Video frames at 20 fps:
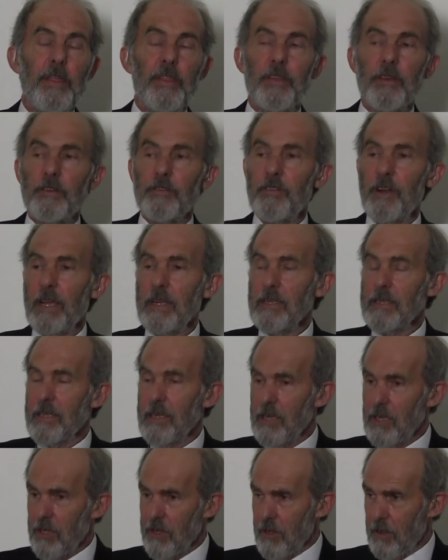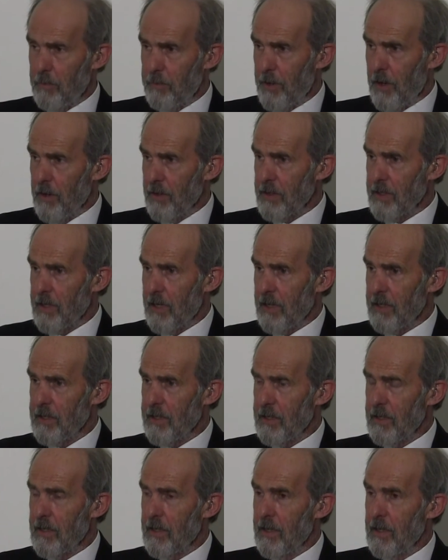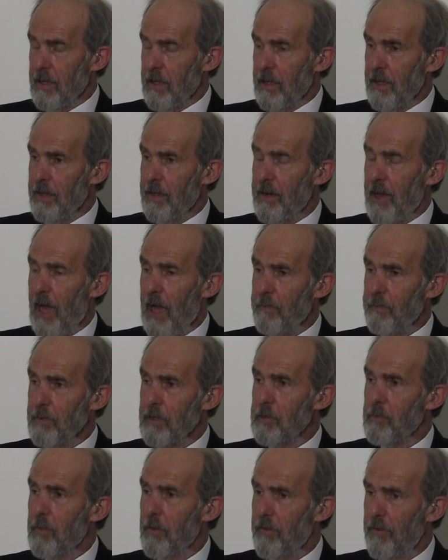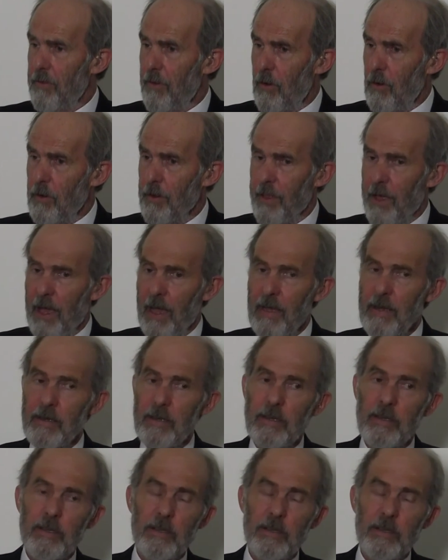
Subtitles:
the transitional process that happens before that